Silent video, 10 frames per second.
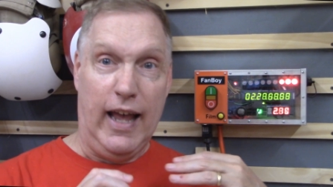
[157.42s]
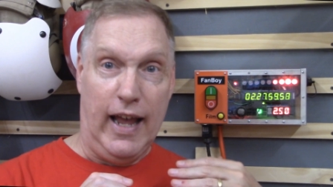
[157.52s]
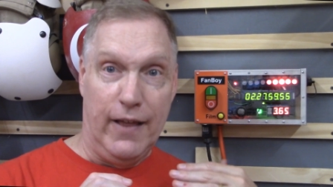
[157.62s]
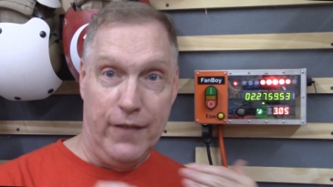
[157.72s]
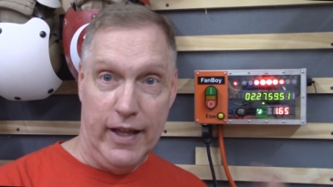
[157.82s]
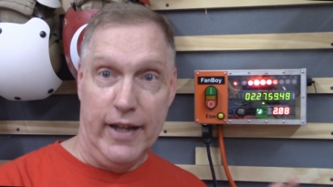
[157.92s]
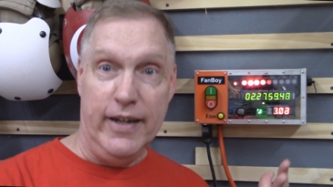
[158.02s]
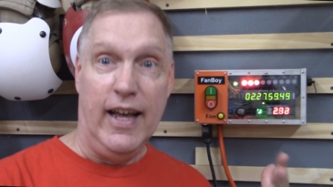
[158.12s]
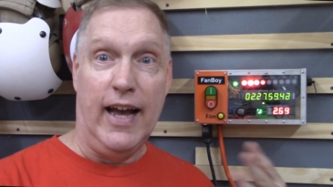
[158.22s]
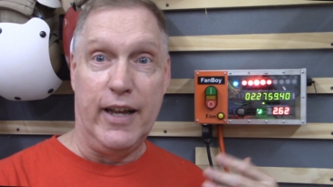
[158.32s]
and
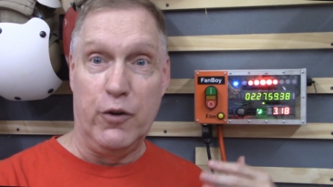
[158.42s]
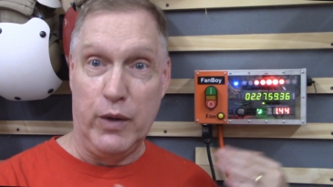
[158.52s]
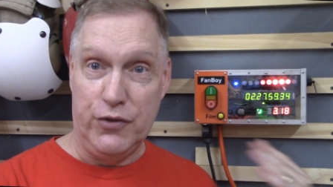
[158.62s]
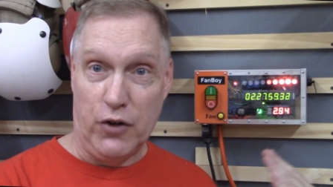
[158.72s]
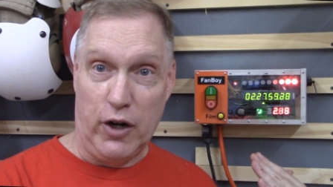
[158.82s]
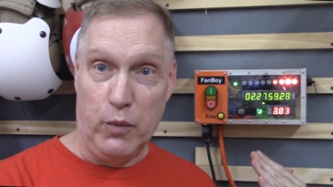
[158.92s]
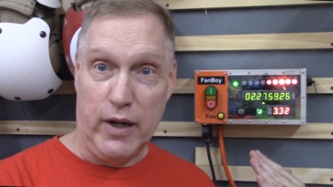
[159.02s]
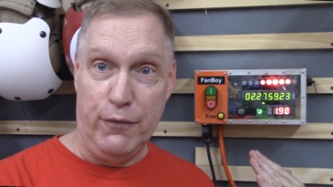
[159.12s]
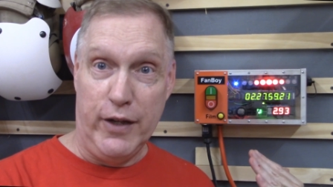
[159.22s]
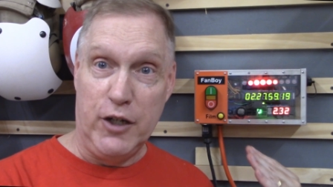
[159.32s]
then I can restart it when
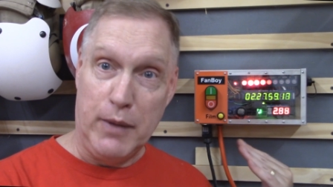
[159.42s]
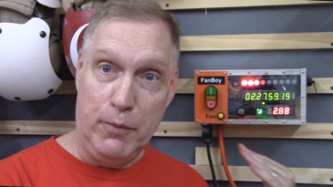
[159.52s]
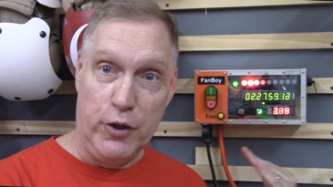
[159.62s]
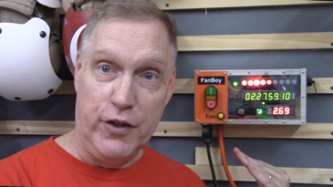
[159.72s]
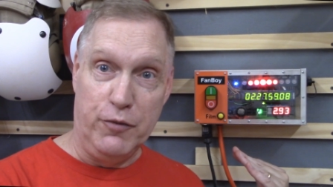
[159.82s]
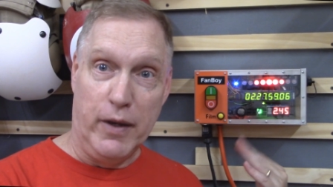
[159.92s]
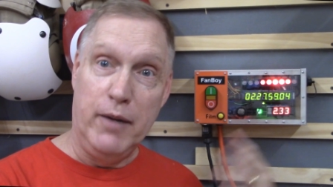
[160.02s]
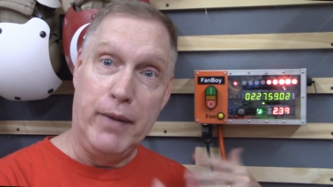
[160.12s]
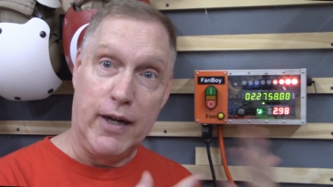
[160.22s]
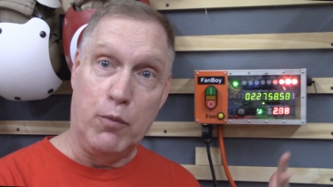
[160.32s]
I'm finished by pushing this button,
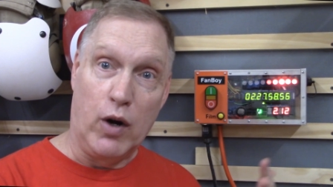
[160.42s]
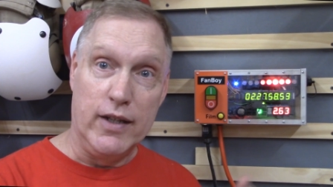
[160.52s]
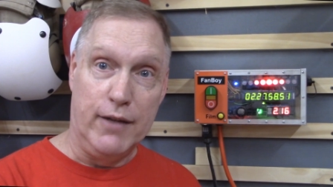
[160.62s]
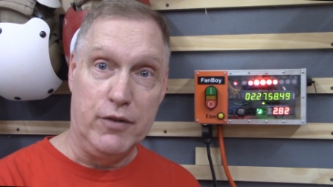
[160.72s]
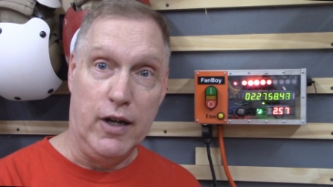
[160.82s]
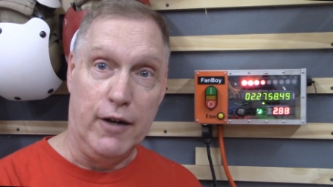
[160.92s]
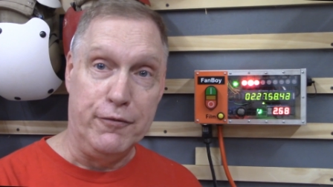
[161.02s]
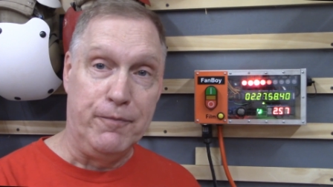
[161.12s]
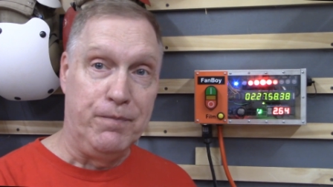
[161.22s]
pick up where I left off.